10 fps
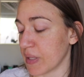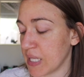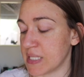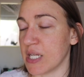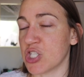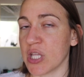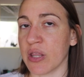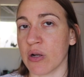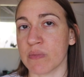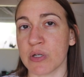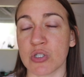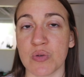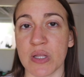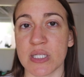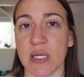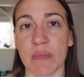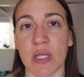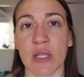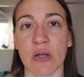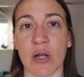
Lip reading: essentially they're doing the same thing.